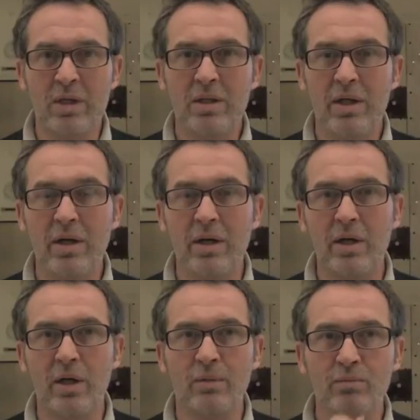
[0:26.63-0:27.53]
that
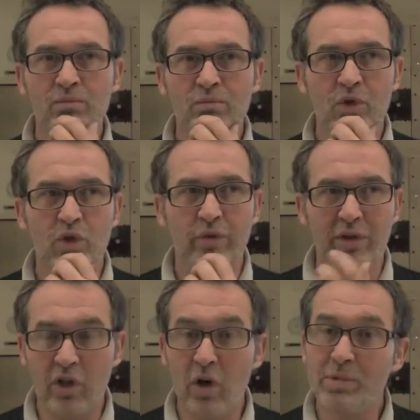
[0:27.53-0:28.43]
are sort of
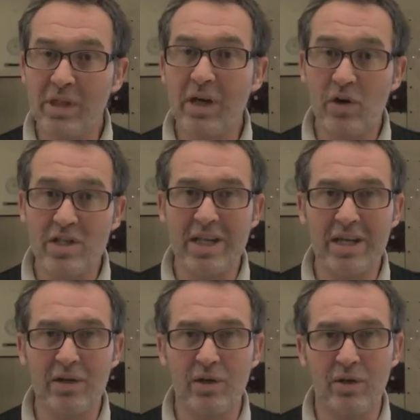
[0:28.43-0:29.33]
adopting our
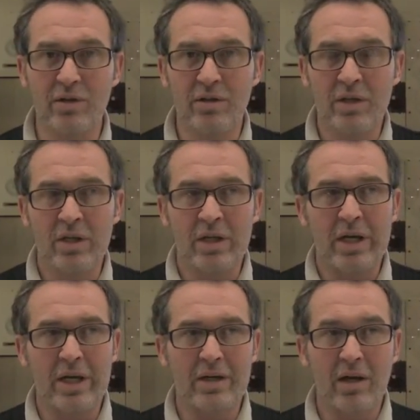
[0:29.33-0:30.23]
standard
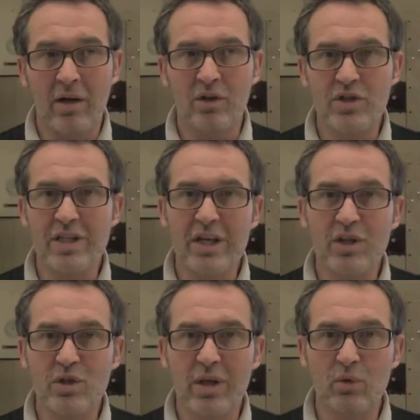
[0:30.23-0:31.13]
and other
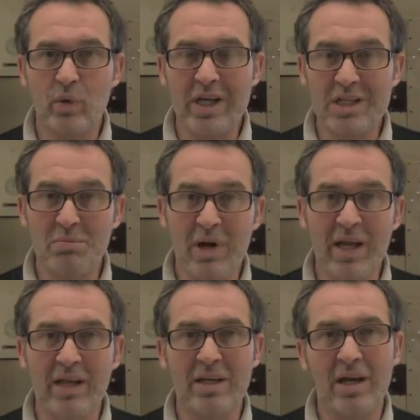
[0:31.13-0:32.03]
standards so that we
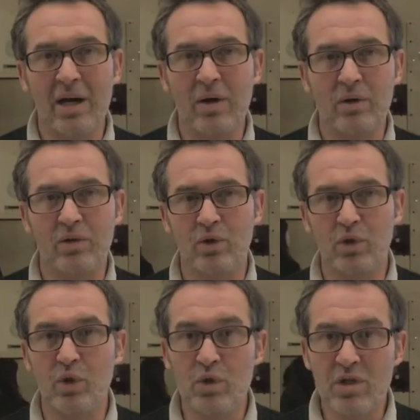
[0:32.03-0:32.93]
explain how to
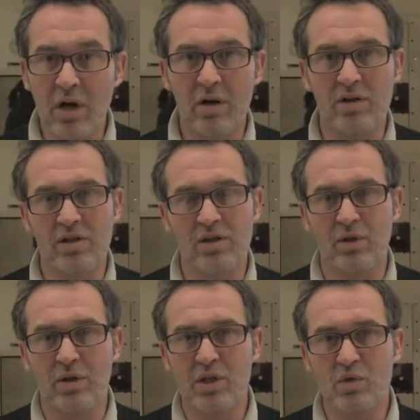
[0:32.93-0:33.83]
use ours.
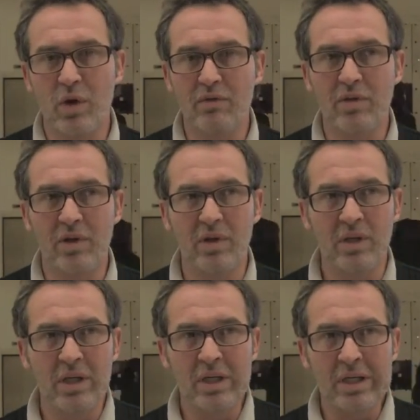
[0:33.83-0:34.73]
So that's one thing.
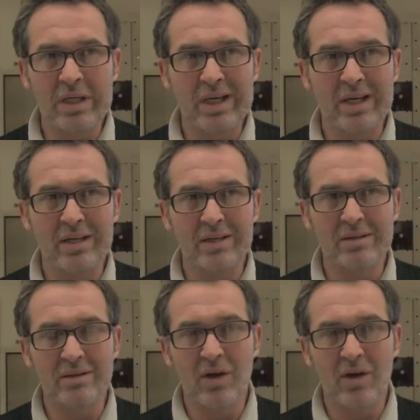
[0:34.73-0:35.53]
And